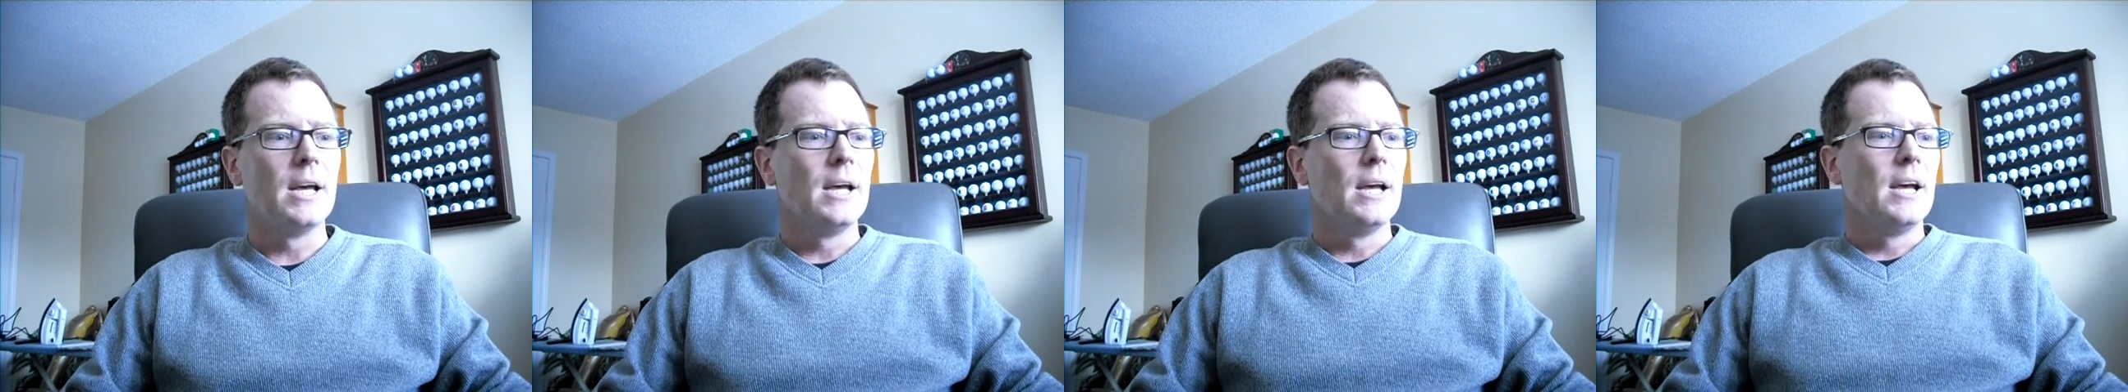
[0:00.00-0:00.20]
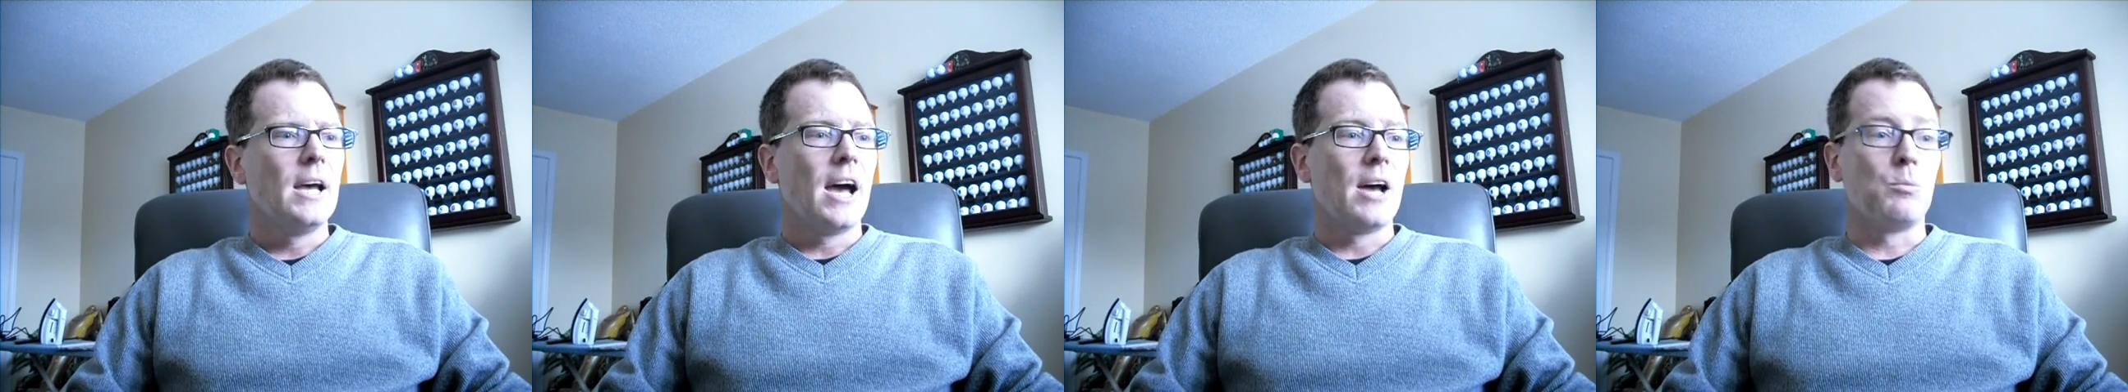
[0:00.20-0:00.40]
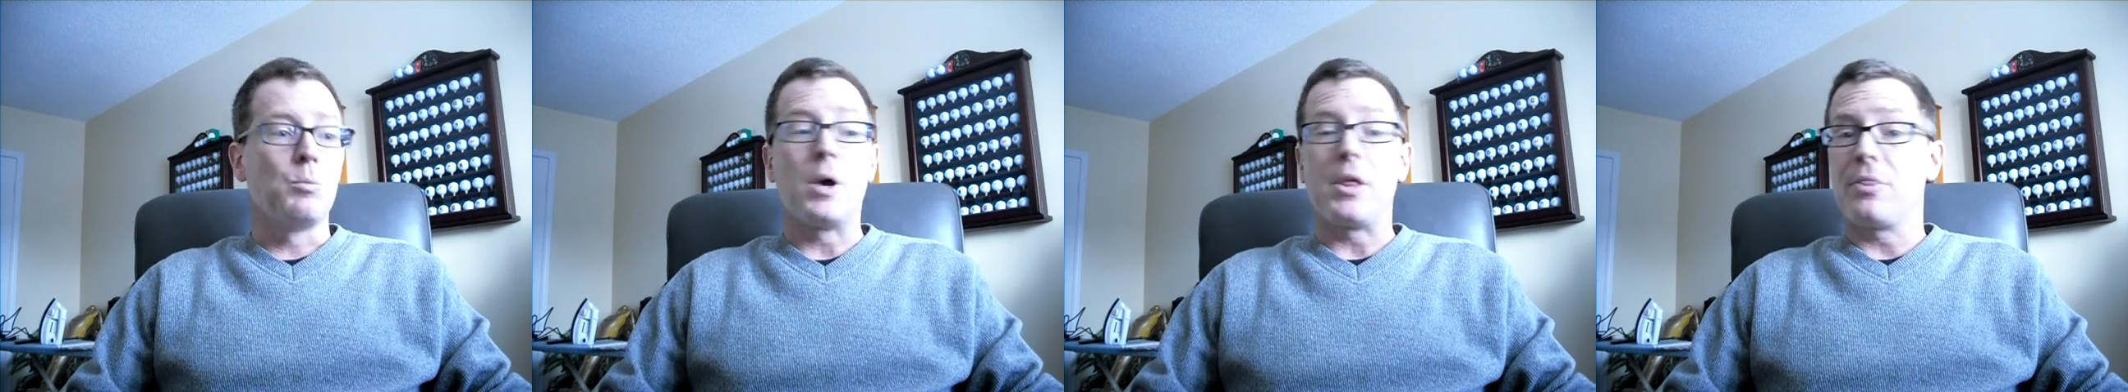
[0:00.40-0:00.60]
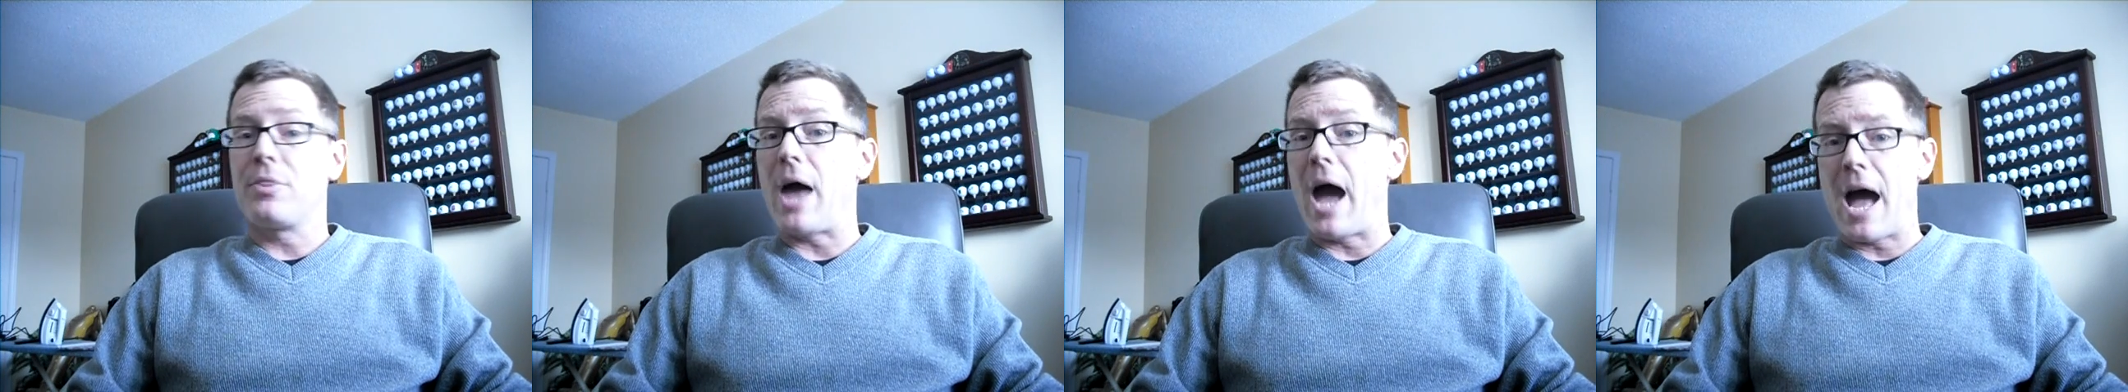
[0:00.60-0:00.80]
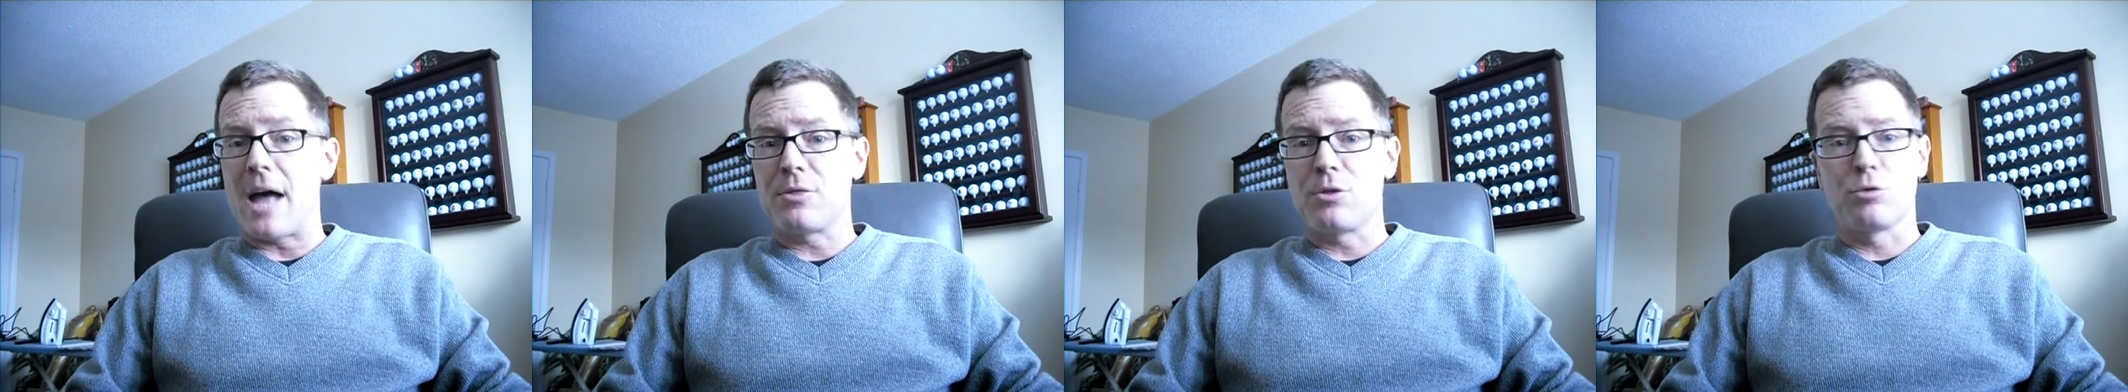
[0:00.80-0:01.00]
And with
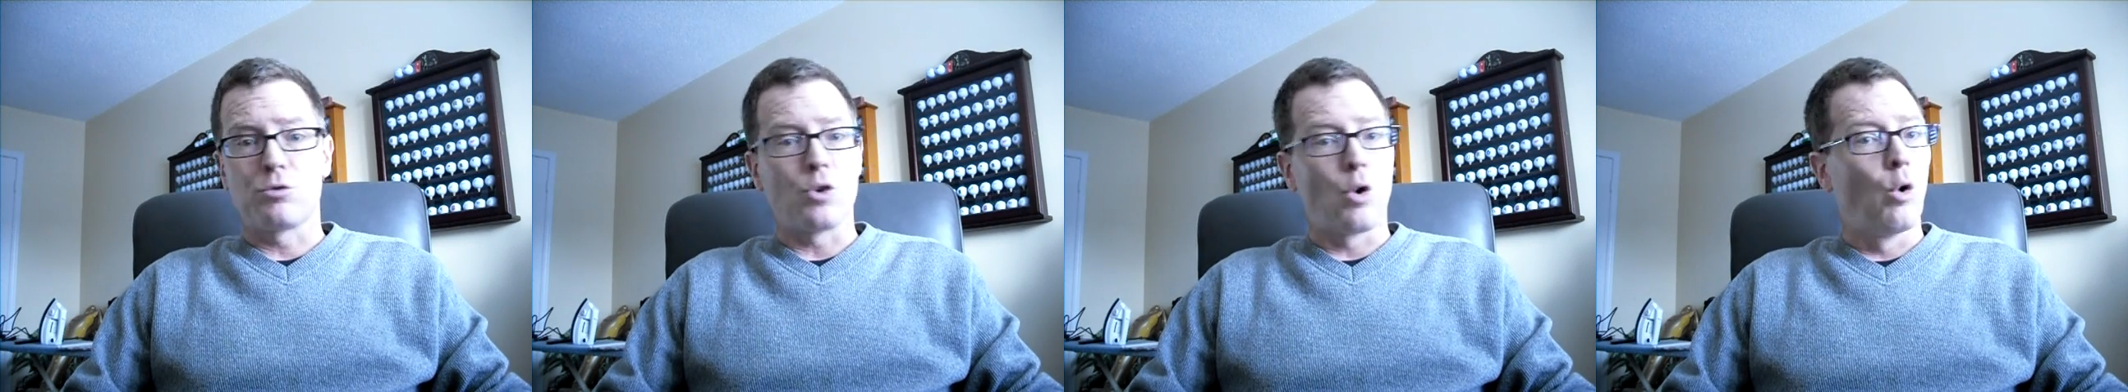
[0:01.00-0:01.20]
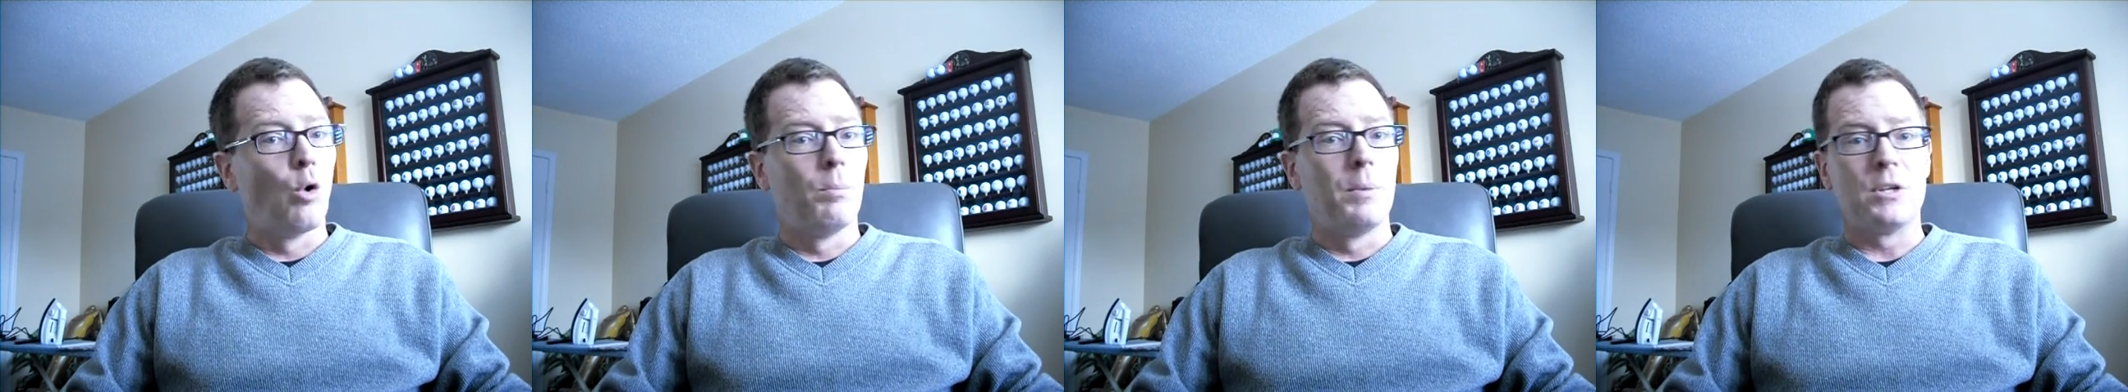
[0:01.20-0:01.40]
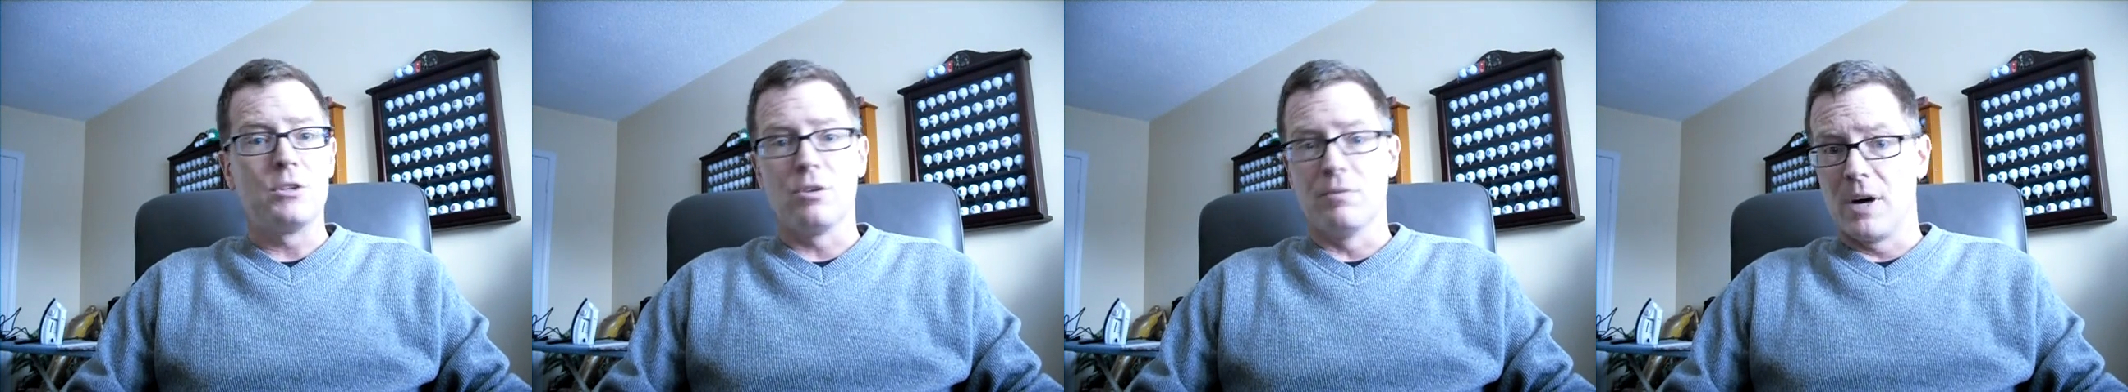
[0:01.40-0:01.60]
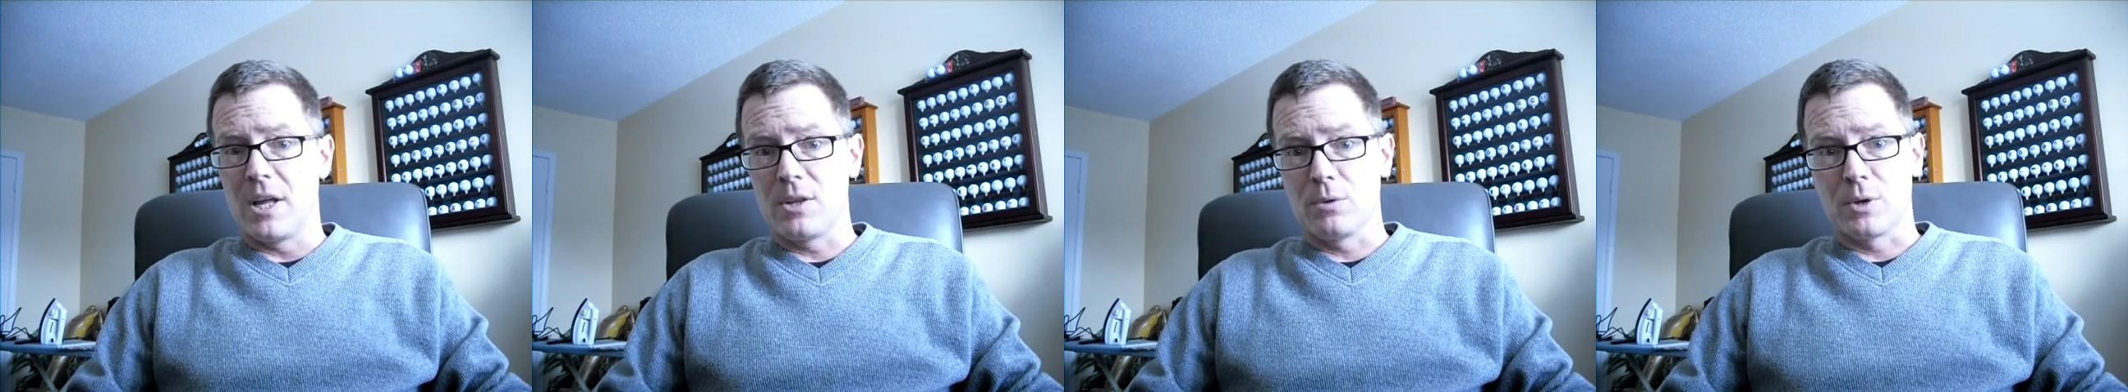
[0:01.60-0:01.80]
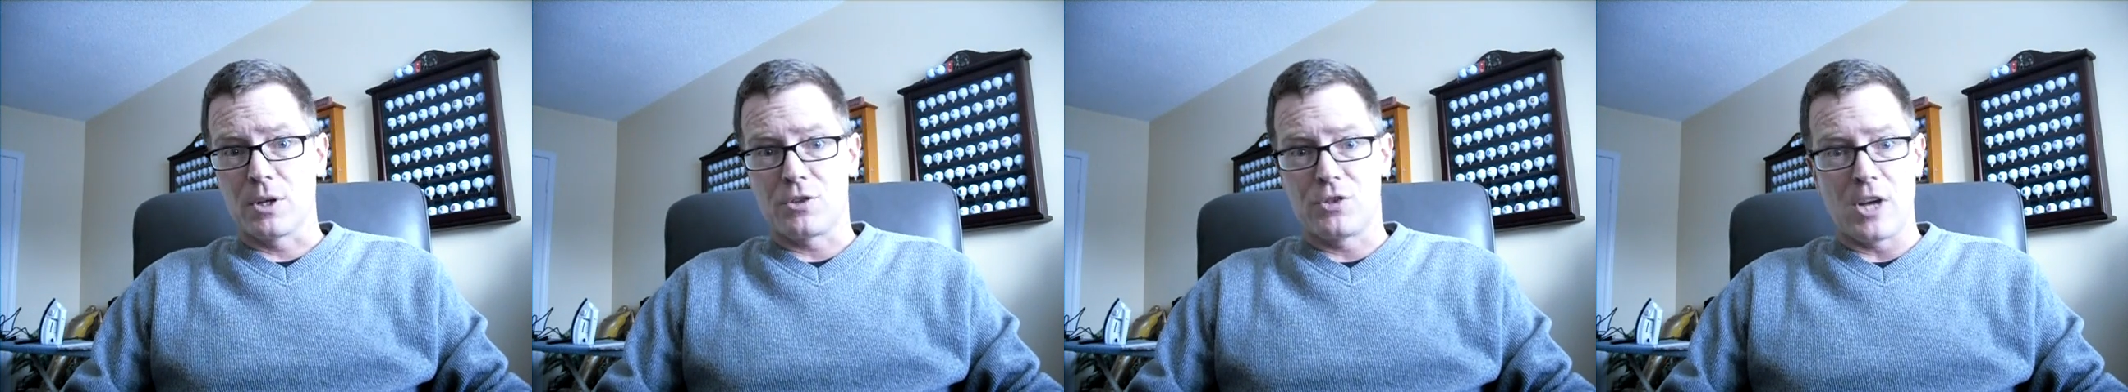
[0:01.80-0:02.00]
that, there's a whole bunch of
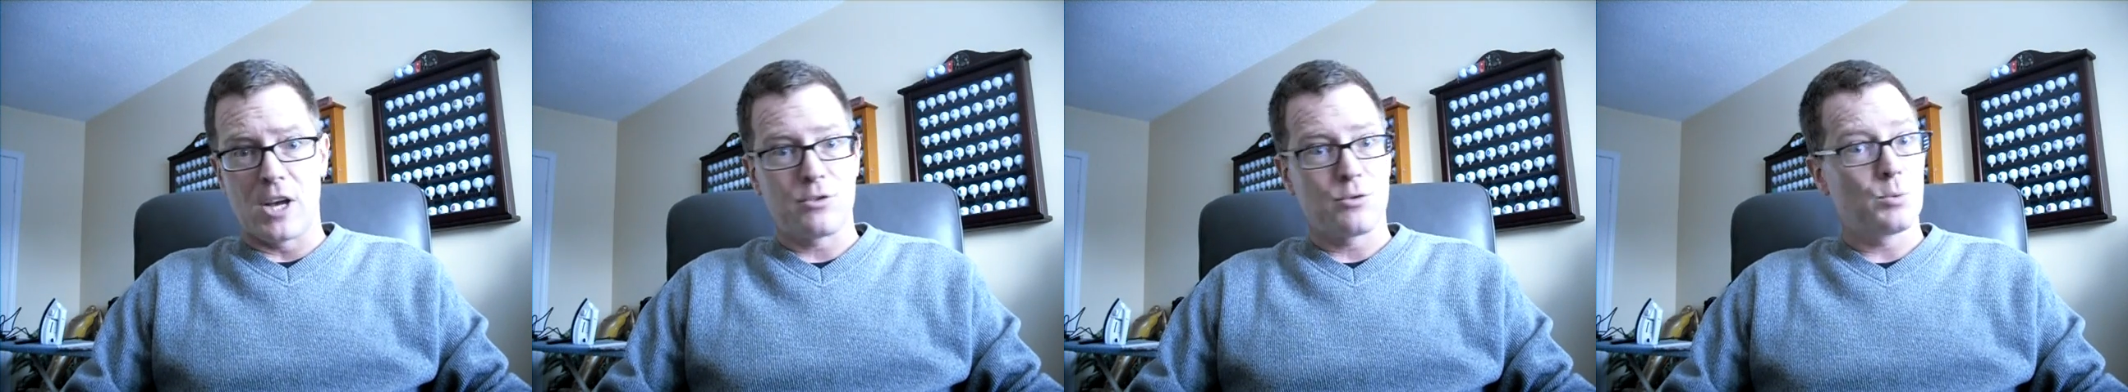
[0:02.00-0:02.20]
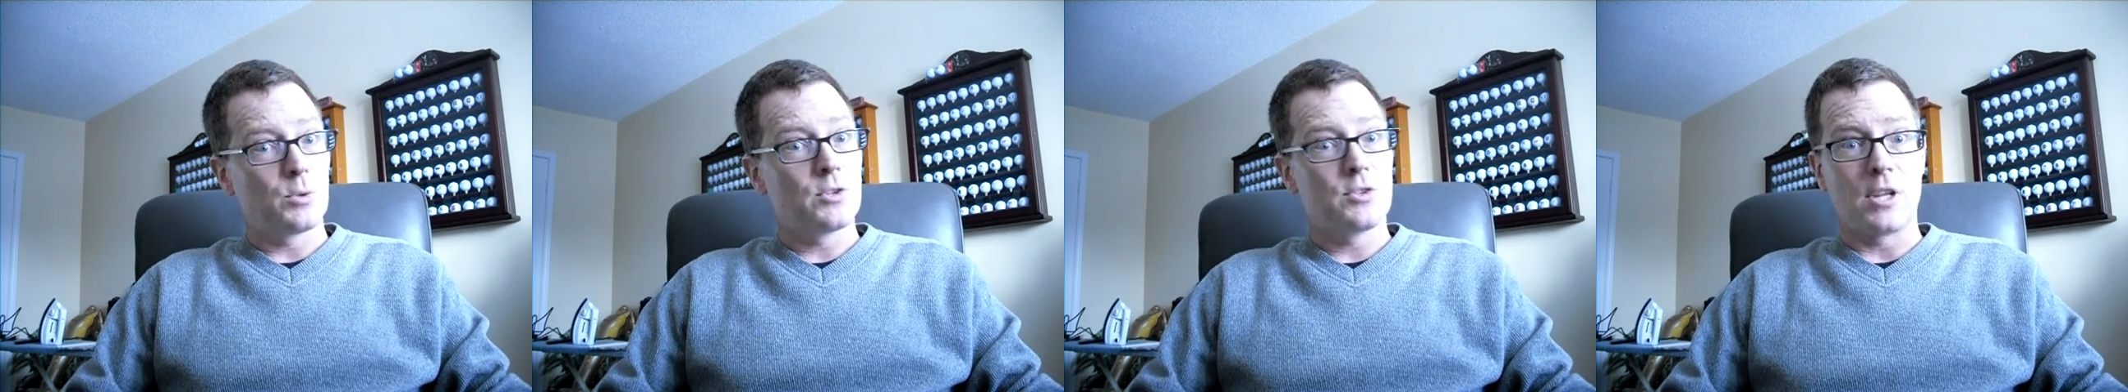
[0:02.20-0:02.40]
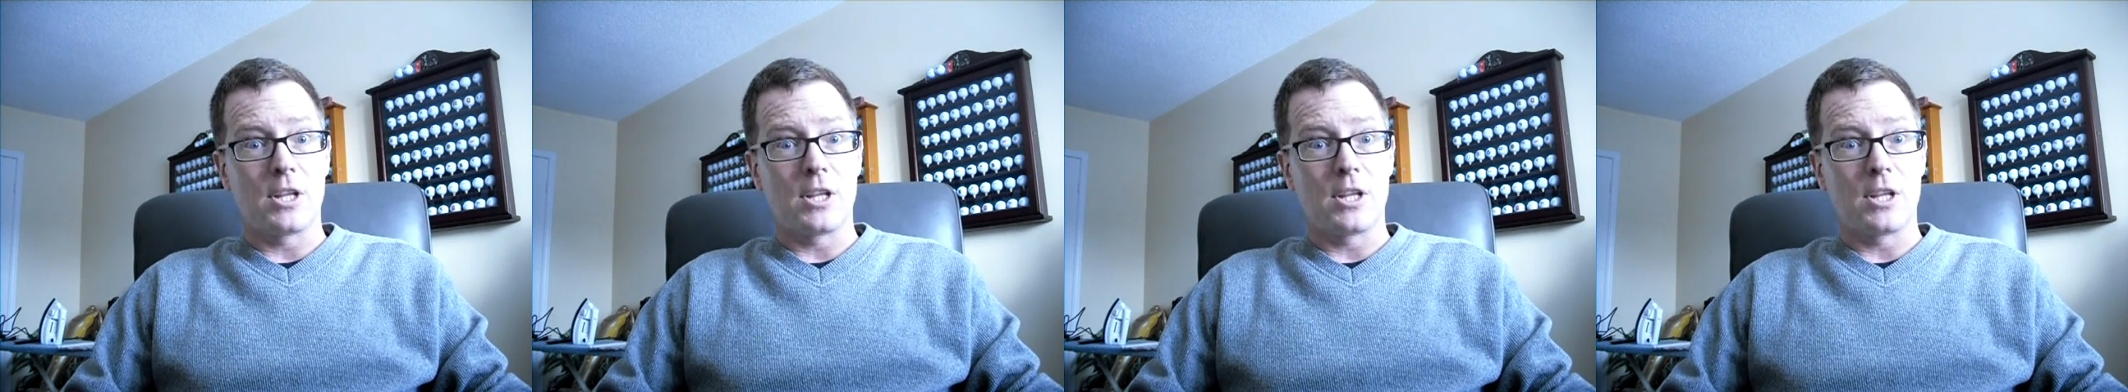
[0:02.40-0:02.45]
other accessories